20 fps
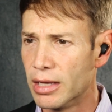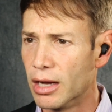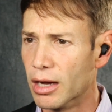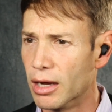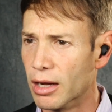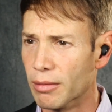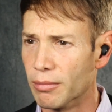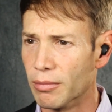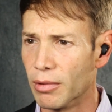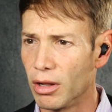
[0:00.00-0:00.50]

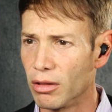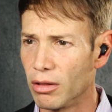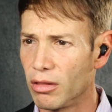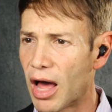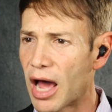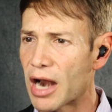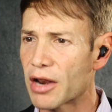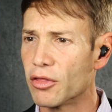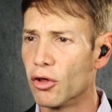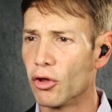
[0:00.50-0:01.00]
A
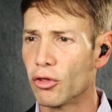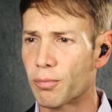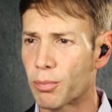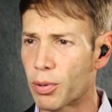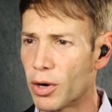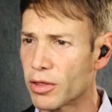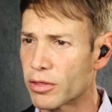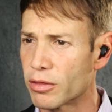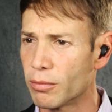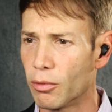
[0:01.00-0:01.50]
lot of those
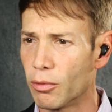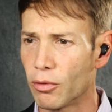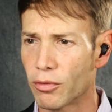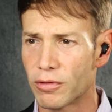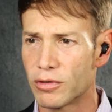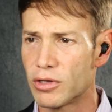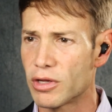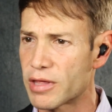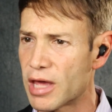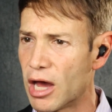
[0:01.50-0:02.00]
principles
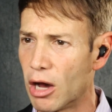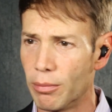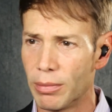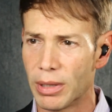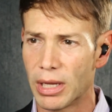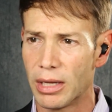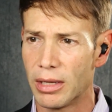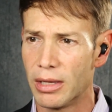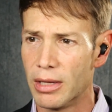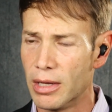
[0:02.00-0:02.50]
have just helped
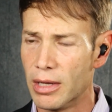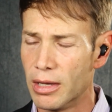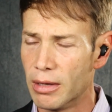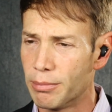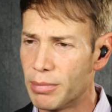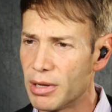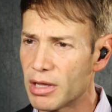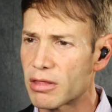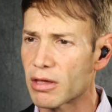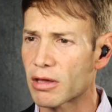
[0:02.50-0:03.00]
me
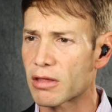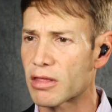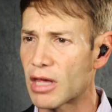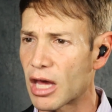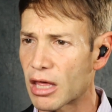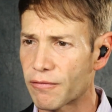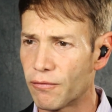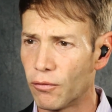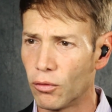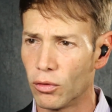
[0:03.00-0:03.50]
be
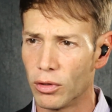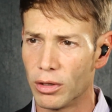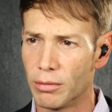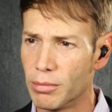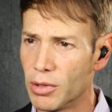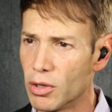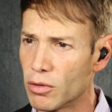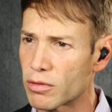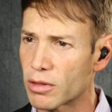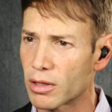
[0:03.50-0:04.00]
successful in
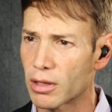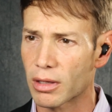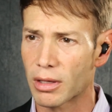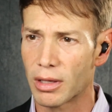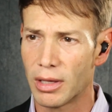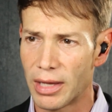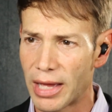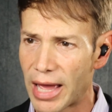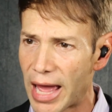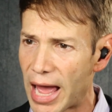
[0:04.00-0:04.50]
music,
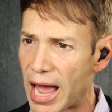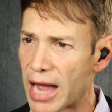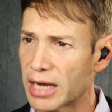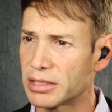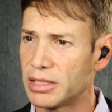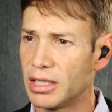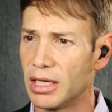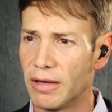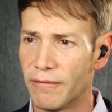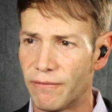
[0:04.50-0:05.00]

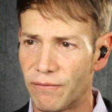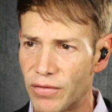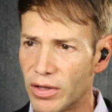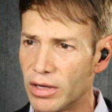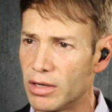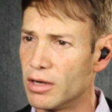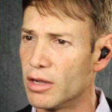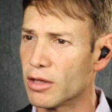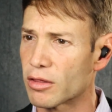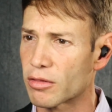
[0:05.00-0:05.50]
acting,
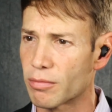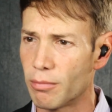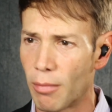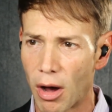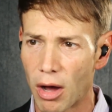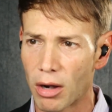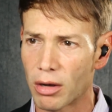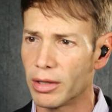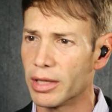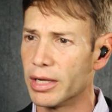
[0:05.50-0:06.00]
fitness,
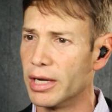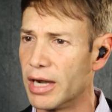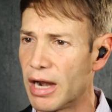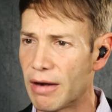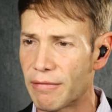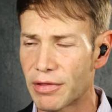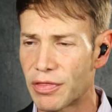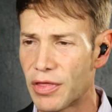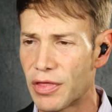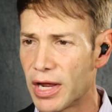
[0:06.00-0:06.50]
modeling, and
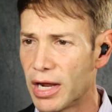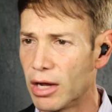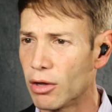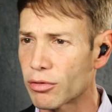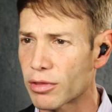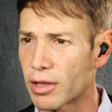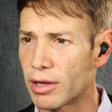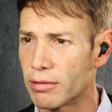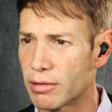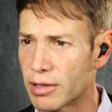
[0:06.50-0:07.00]
everything
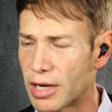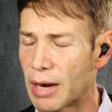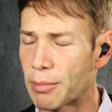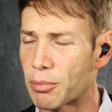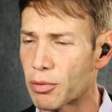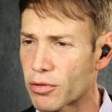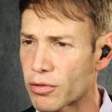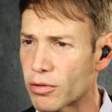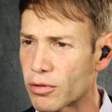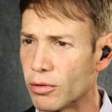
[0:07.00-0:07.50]
else that I
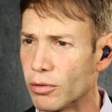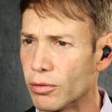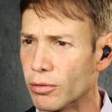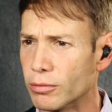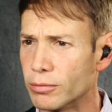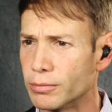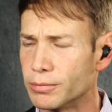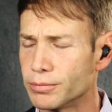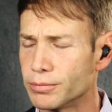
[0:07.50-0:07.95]
pursue.